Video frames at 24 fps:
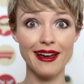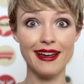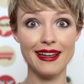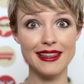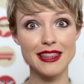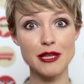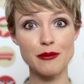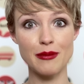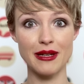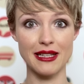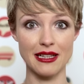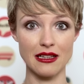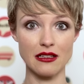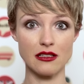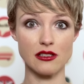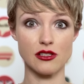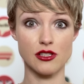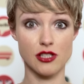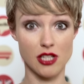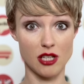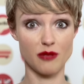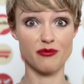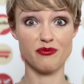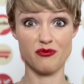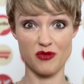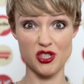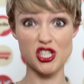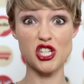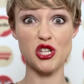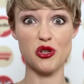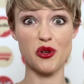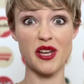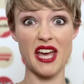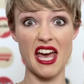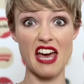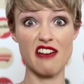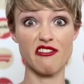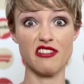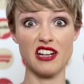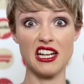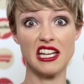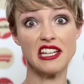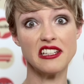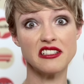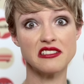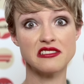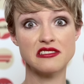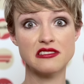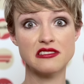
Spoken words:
in the middle, so chew carefully.